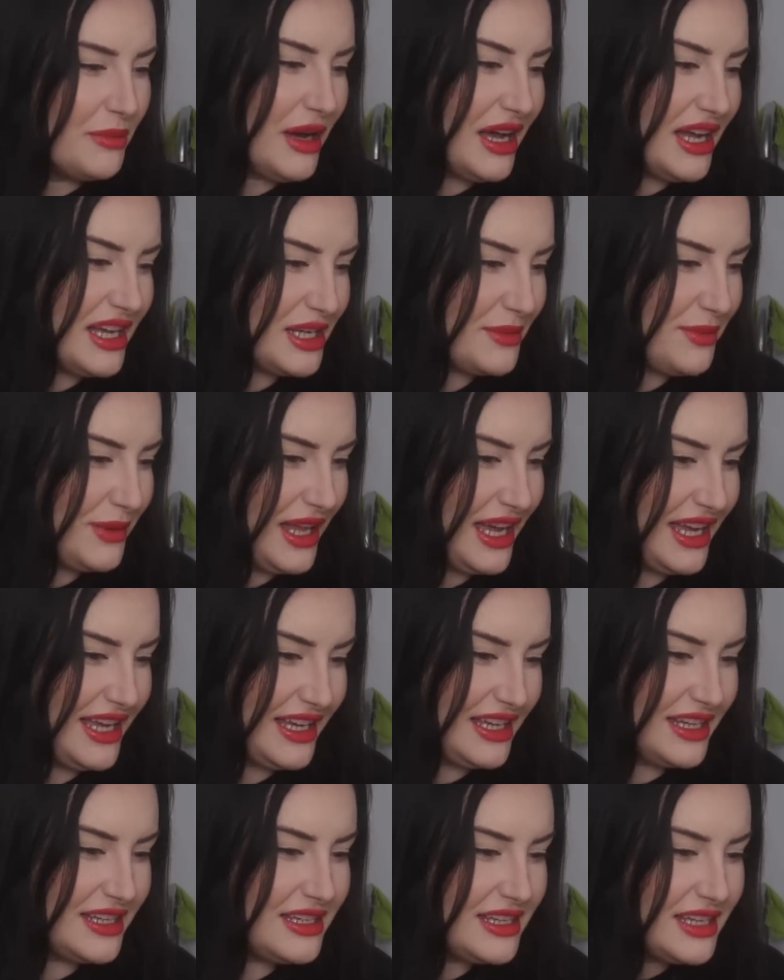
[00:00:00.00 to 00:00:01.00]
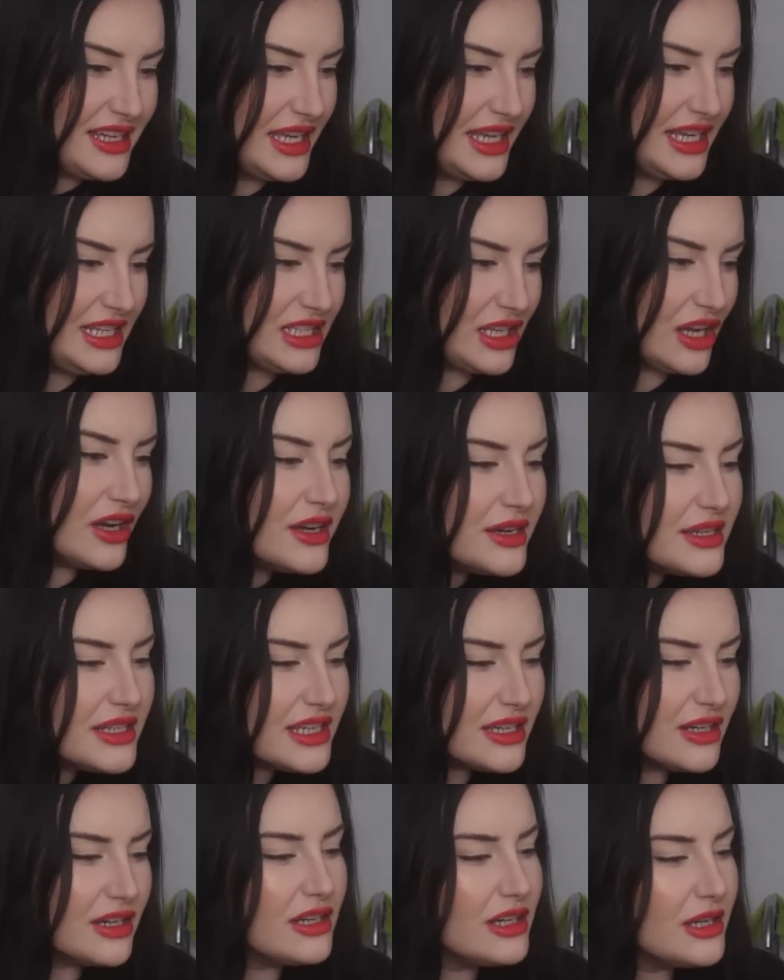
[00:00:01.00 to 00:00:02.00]
Markiplier, he's
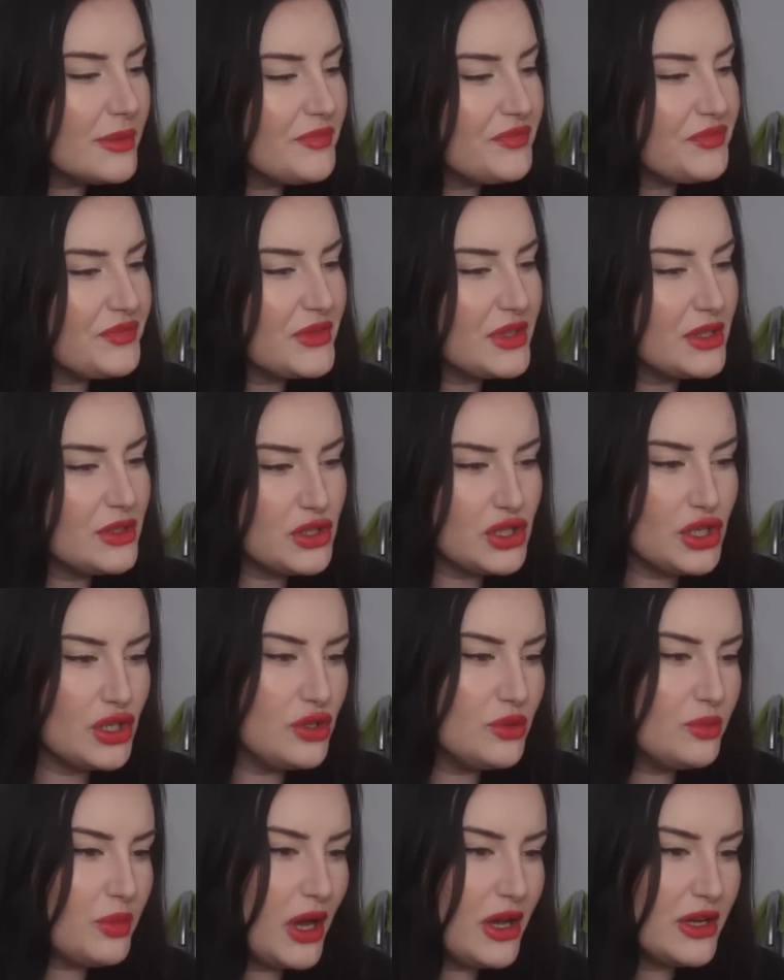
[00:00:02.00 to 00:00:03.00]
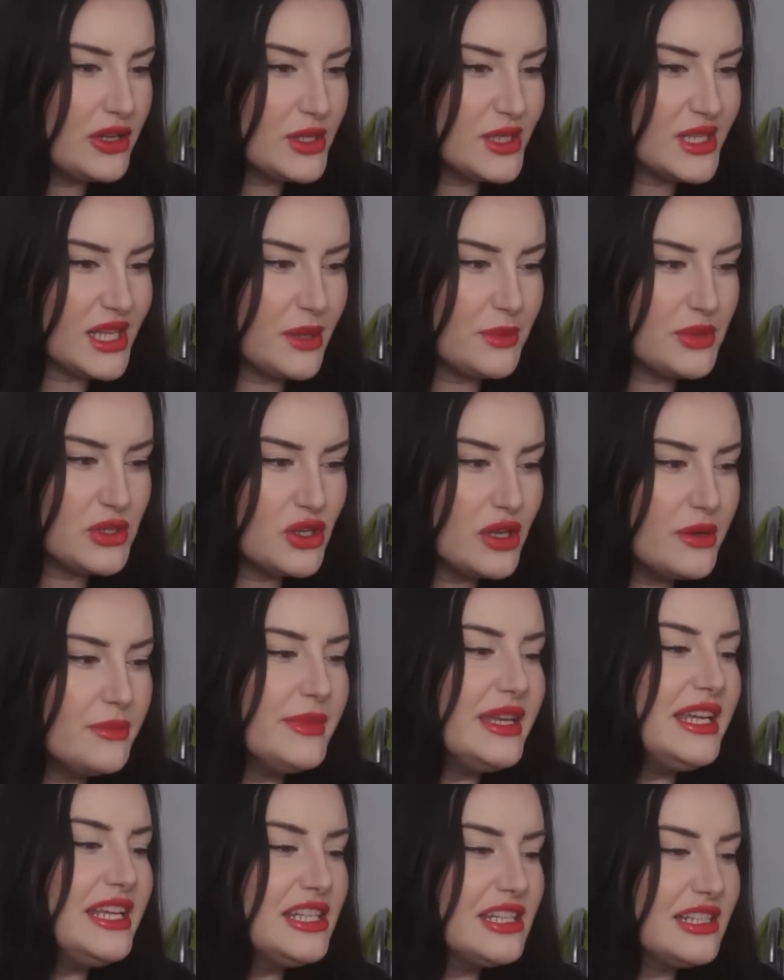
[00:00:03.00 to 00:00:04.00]
only got two posts up. So
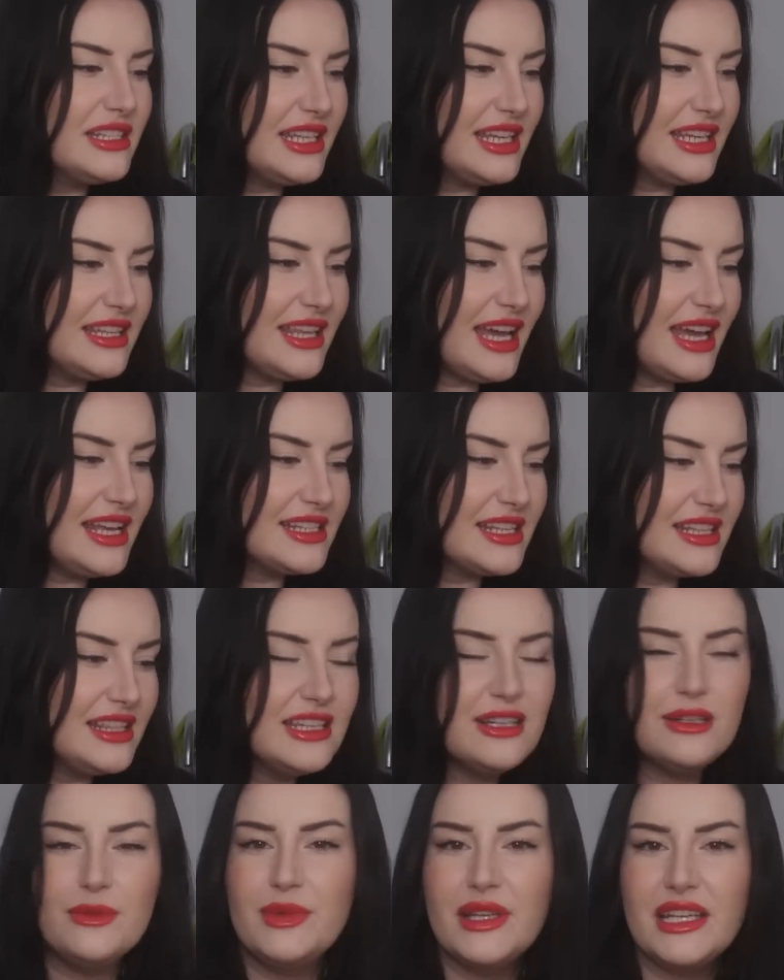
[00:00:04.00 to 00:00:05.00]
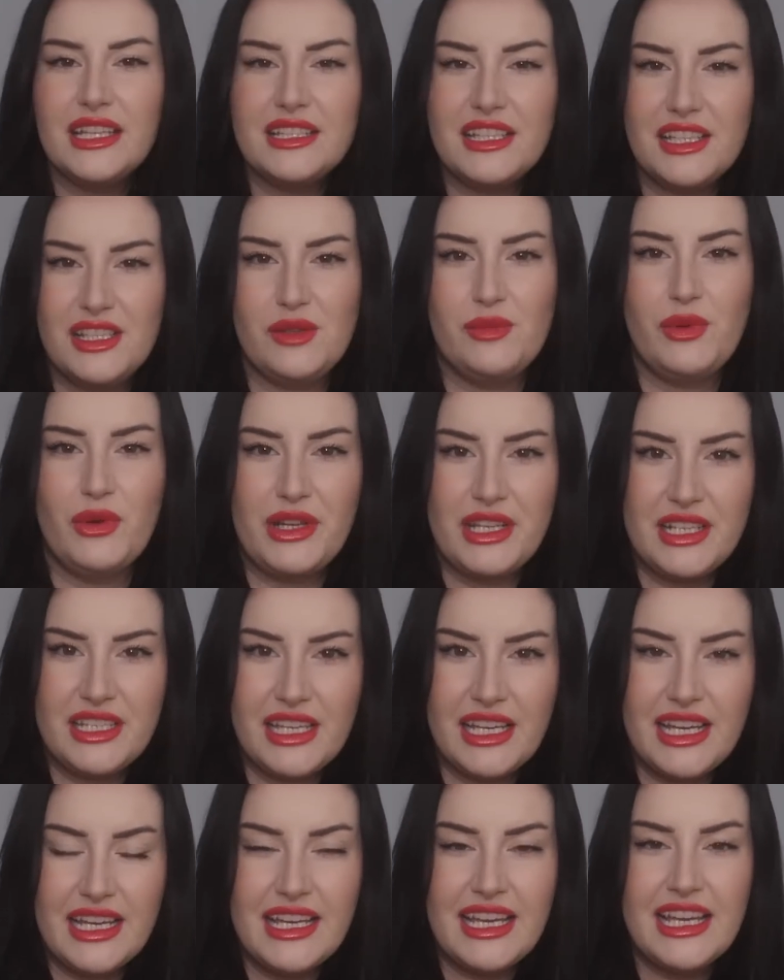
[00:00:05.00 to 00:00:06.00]
immediately that is a little bit
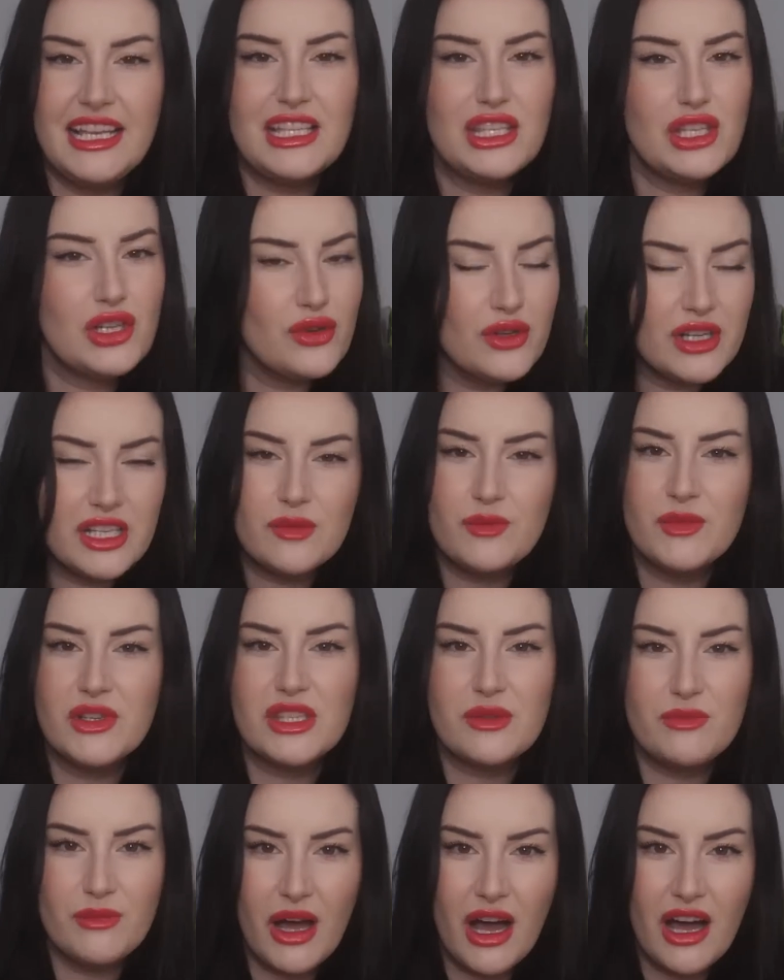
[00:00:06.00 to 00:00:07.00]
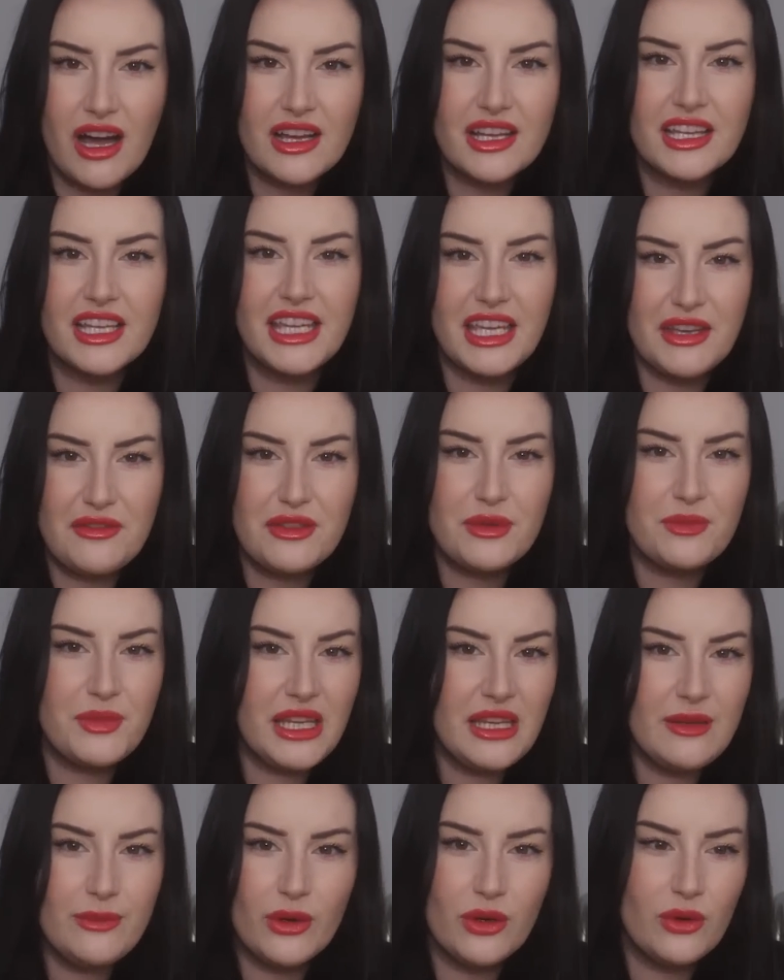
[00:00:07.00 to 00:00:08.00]
disappointing. It's Christmas, Mark. Give the
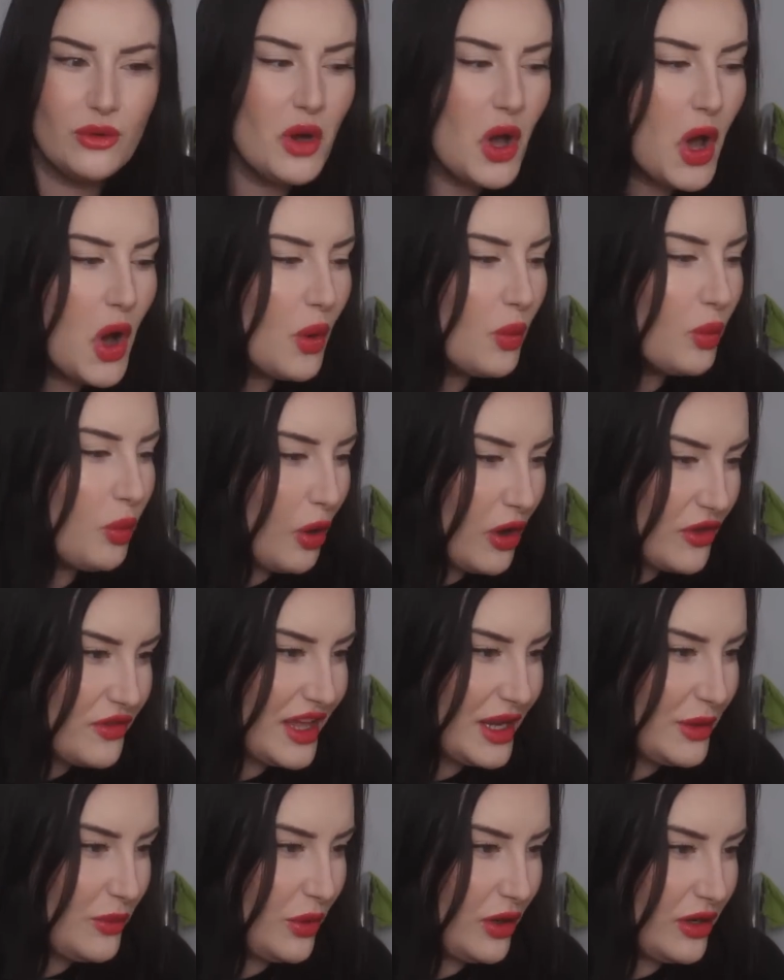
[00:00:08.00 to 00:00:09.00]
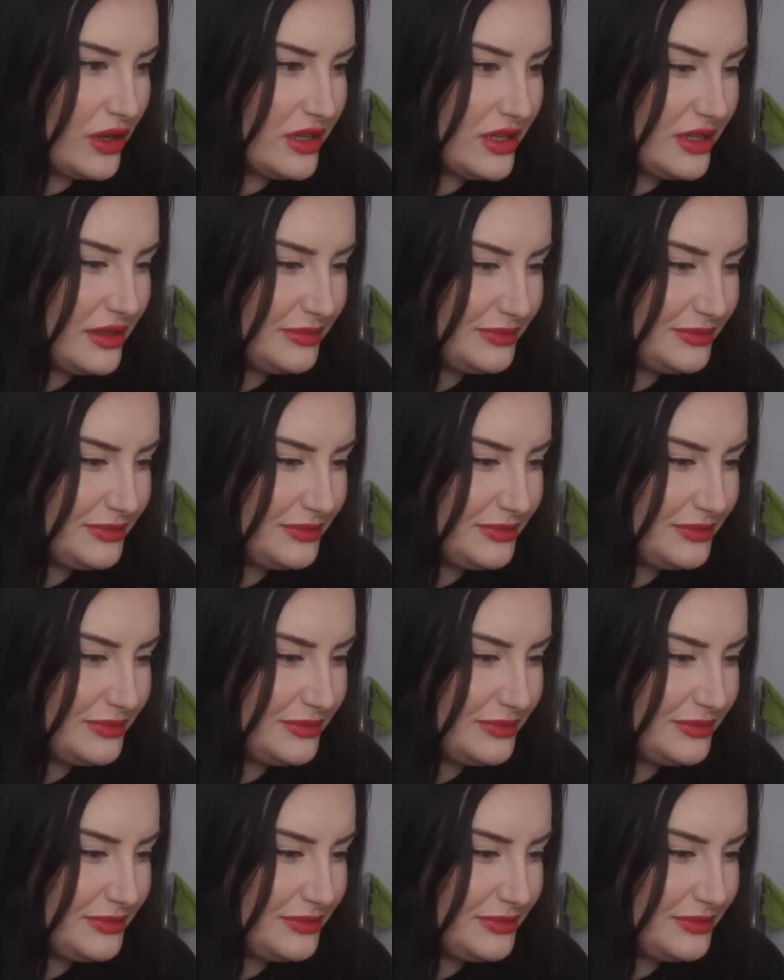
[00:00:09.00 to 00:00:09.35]
people what they want.